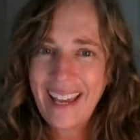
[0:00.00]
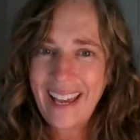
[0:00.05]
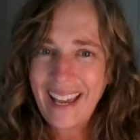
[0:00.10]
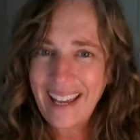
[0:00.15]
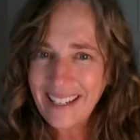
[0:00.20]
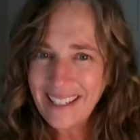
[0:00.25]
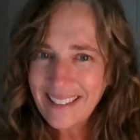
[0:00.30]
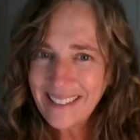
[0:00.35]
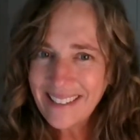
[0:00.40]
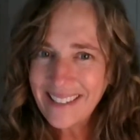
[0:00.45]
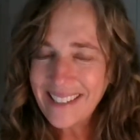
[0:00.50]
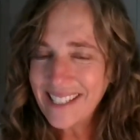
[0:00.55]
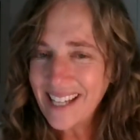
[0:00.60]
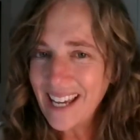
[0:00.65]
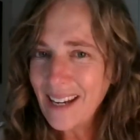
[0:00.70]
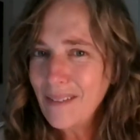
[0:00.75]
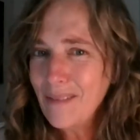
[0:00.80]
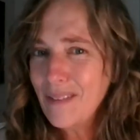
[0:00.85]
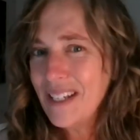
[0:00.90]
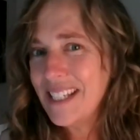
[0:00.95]
And
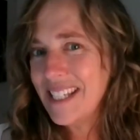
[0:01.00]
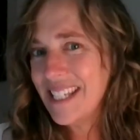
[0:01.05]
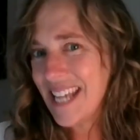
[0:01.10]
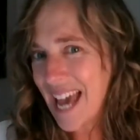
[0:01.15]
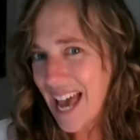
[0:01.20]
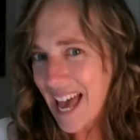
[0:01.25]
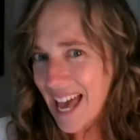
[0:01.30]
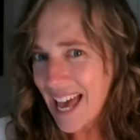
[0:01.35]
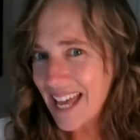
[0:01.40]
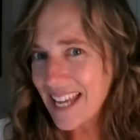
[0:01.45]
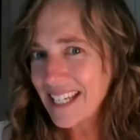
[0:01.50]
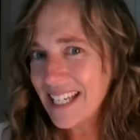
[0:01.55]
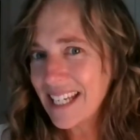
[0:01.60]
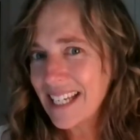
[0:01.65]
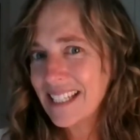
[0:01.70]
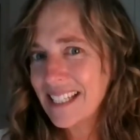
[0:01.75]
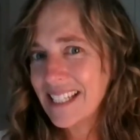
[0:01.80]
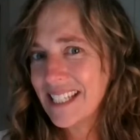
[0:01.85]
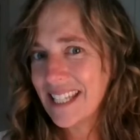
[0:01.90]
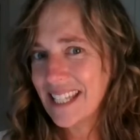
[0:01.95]
instead of
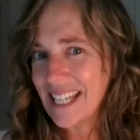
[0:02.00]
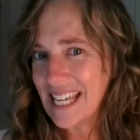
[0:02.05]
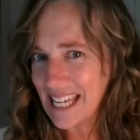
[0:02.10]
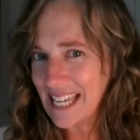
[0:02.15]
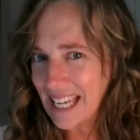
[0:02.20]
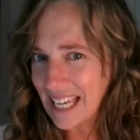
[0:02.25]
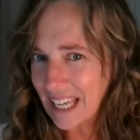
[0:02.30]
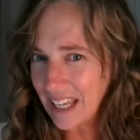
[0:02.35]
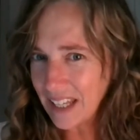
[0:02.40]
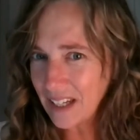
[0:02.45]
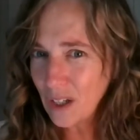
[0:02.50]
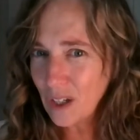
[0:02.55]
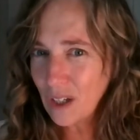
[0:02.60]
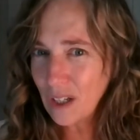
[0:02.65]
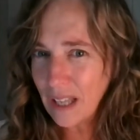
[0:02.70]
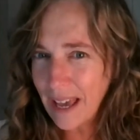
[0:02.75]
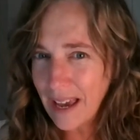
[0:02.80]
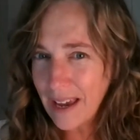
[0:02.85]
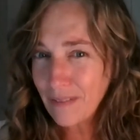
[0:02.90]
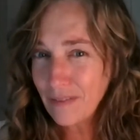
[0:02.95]
attending to the inner
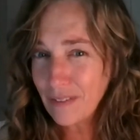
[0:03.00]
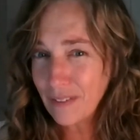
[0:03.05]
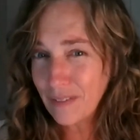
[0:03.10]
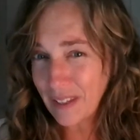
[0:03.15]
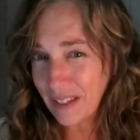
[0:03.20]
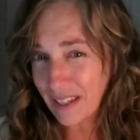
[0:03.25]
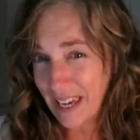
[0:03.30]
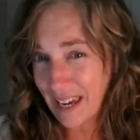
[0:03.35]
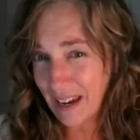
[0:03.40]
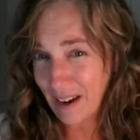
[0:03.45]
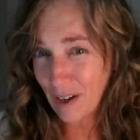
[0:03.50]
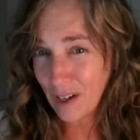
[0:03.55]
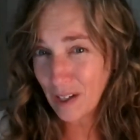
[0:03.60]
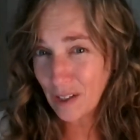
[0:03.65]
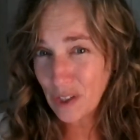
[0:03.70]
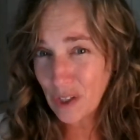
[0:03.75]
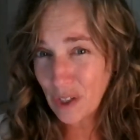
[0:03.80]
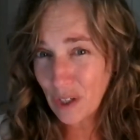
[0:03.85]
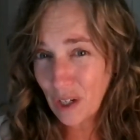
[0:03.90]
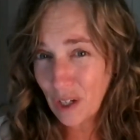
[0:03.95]
life of the
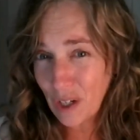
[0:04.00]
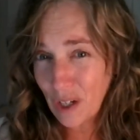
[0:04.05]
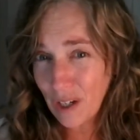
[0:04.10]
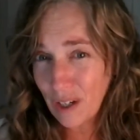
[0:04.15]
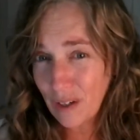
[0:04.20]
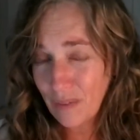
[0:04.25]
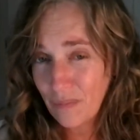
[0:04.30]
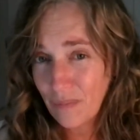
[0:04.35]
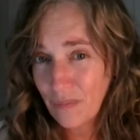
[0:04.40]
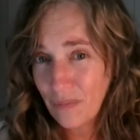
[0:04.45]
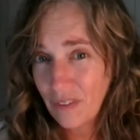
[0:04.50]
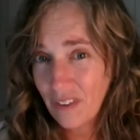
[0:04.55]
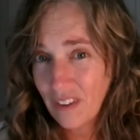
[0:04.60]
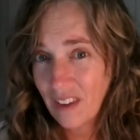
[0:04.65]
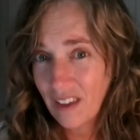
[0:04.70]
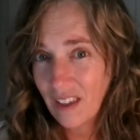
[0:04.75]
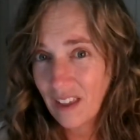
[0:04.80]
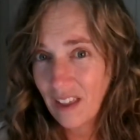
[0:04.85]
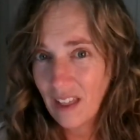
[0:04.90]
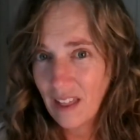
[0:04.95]
character,
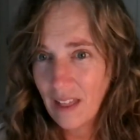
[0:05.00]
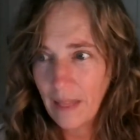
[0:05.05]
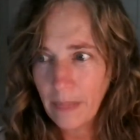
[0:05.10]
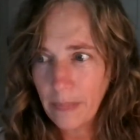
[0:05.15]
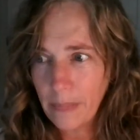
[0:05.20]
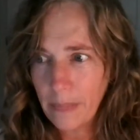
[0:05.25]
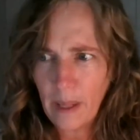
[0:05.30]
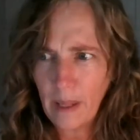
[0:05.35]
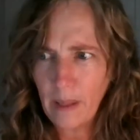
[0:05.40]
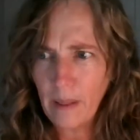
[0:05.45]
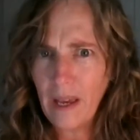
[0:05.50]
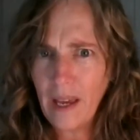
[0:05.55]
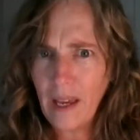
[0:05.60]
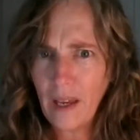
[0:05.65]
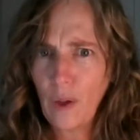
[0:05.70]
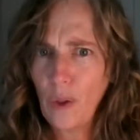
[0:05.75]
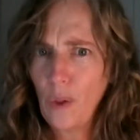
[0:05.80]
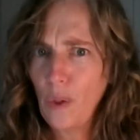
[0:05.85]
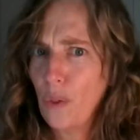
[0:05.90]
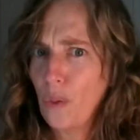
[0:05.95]
they
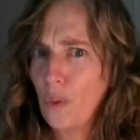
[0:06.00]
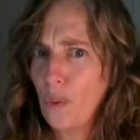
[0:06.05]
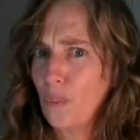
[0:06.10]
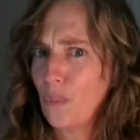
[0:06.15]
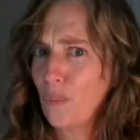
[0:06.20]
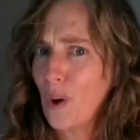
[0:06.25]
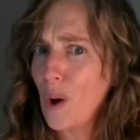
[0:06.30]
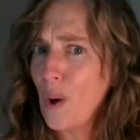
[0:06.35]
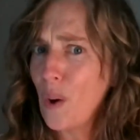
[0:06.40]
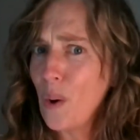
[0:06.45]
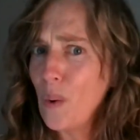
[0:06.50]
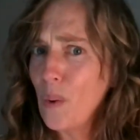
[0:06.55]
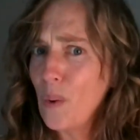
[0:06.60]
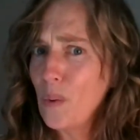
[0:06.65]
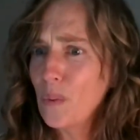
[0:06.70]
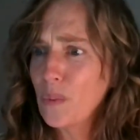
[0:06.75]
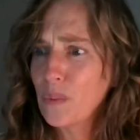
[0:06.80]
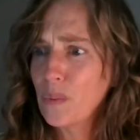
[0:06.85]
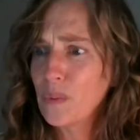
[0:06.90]
like throw